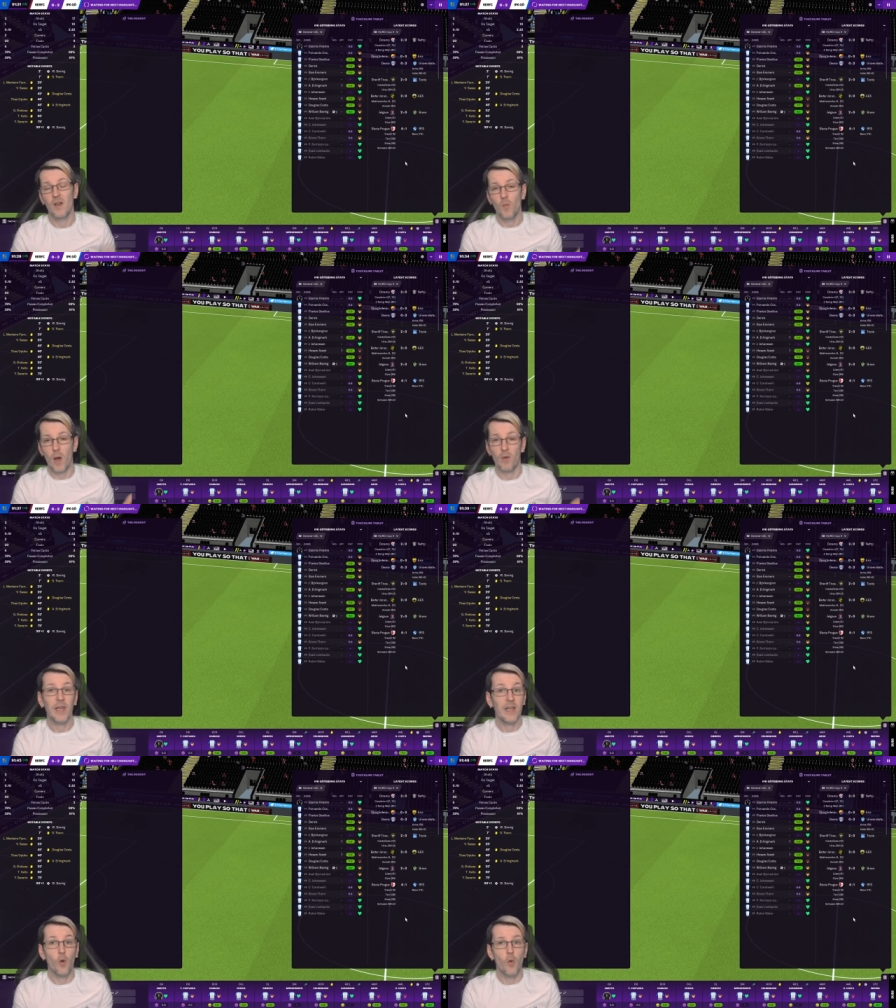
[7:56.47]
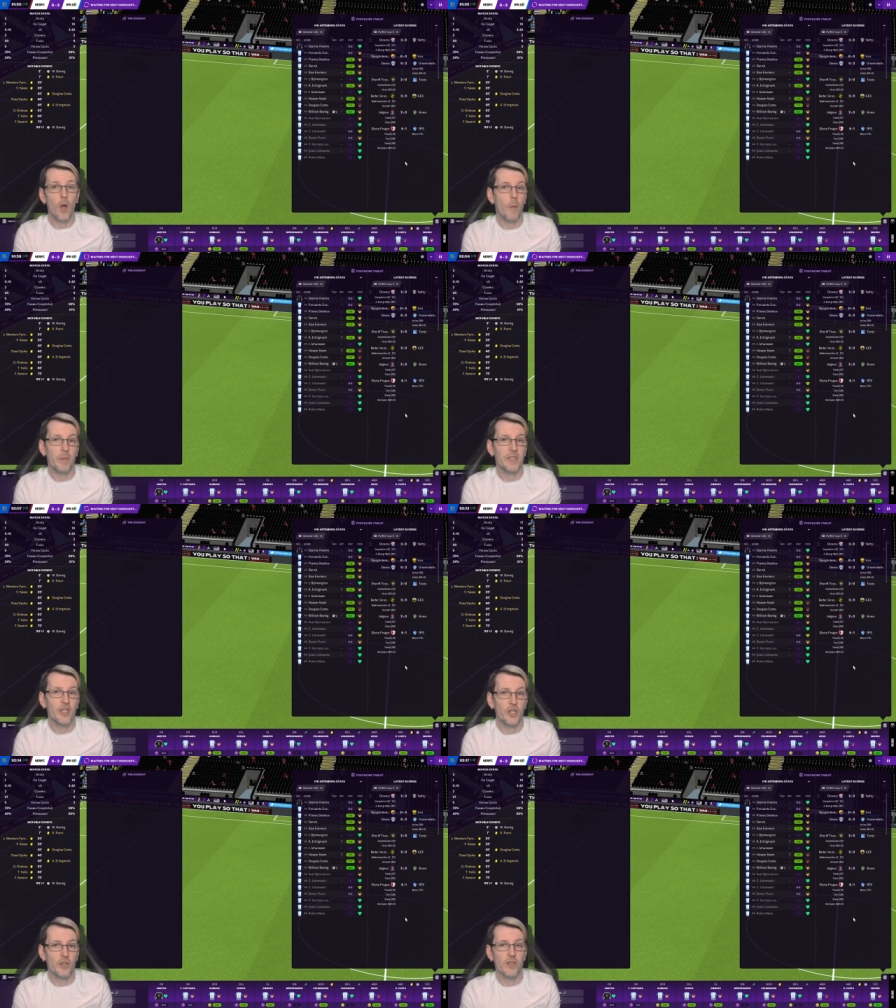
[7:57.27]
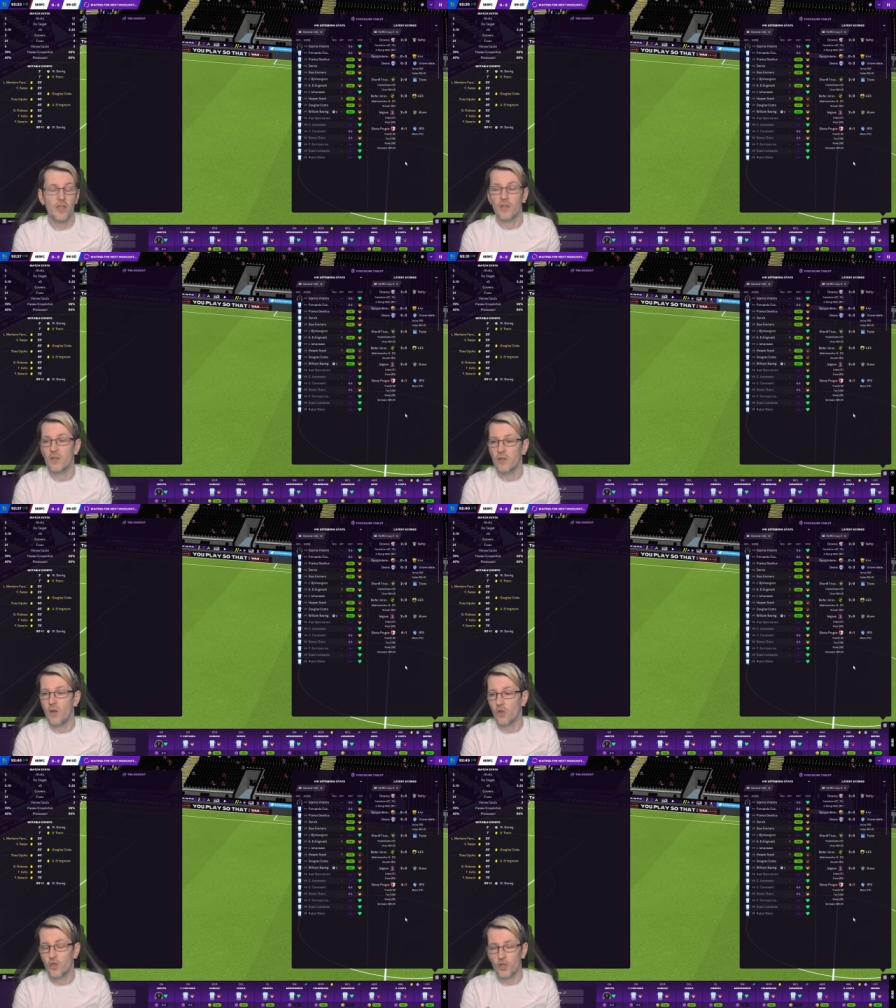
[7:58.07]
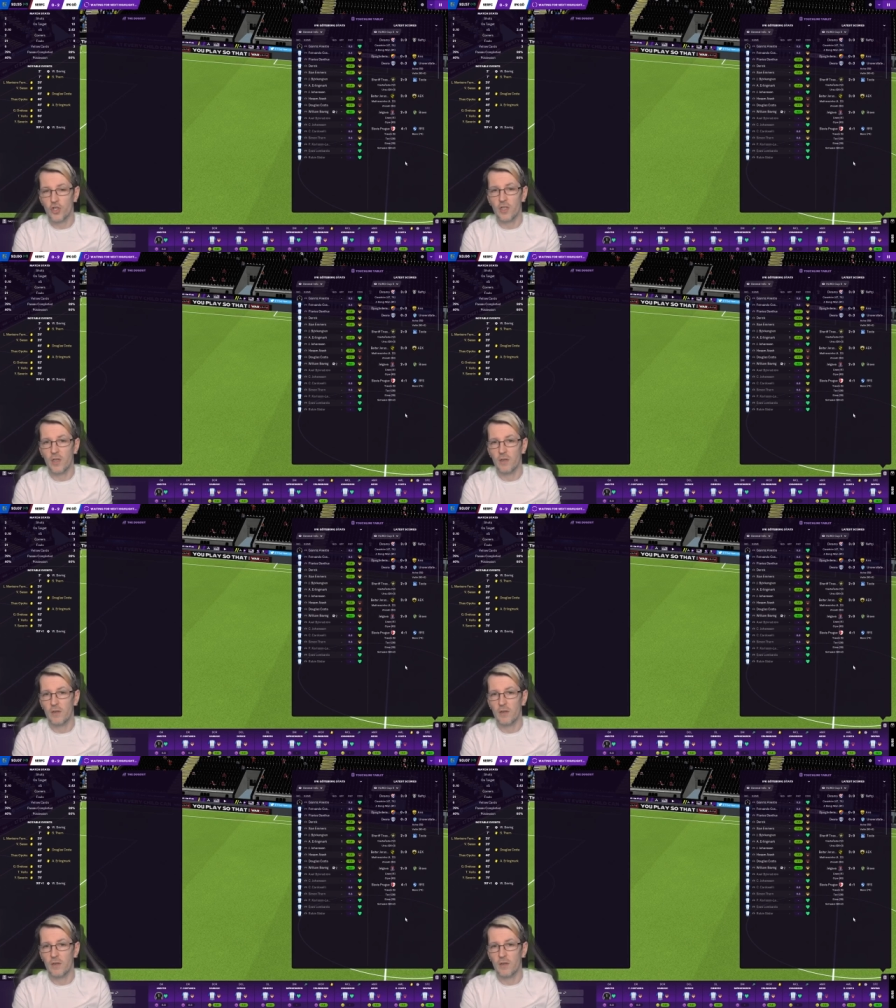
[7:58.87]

Well, in all competitions, not just the